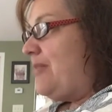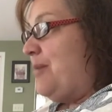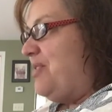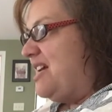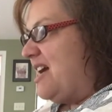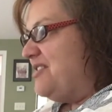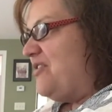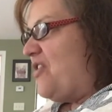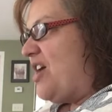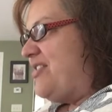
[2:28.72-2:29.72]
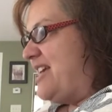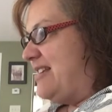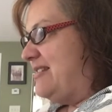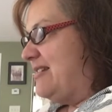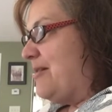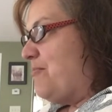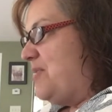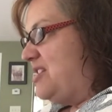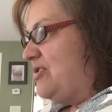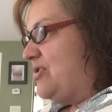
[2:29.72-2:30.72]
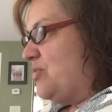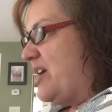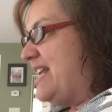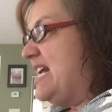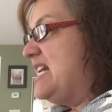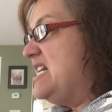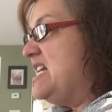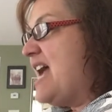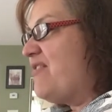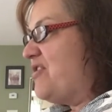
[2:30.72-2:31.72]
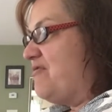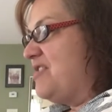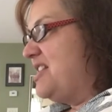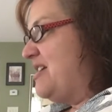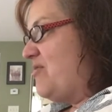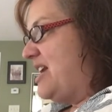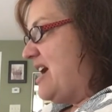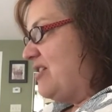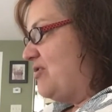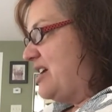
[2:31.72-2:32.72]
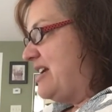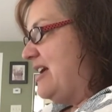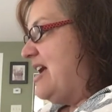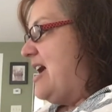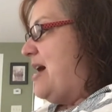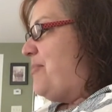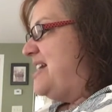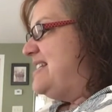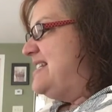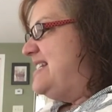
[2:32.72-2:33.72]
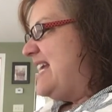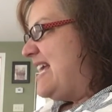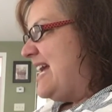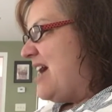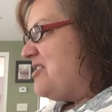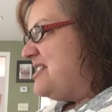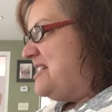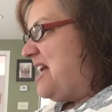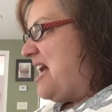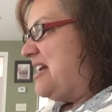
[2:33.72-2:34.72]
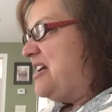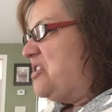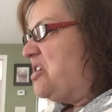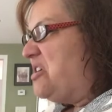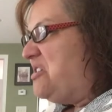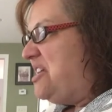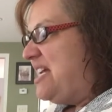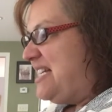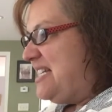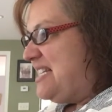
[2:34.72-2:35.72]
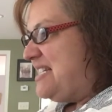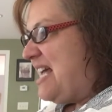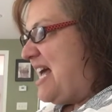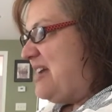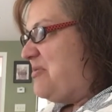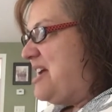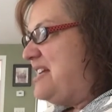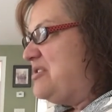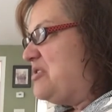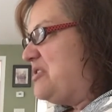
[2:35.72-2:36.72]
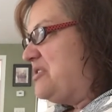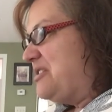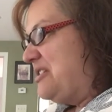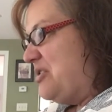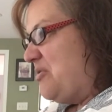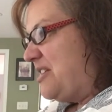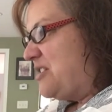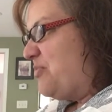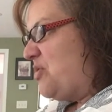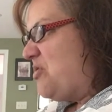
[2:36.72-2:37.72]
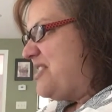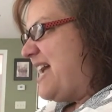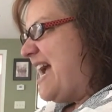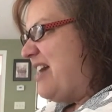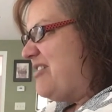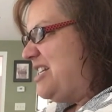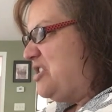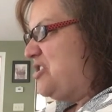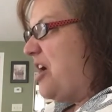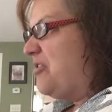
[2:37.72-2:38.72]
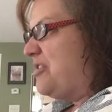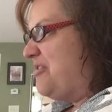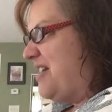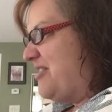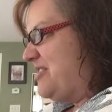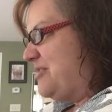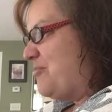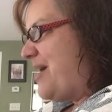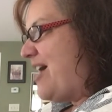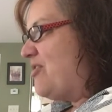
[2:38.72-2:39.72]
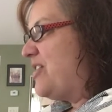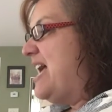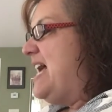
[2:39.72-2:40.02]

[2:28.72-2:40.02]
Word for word: Because of all this, Mr. Twit never really went hungry. By sticking out his tongue and curling it to the sideways or to explore the hairy jungle around his mouth,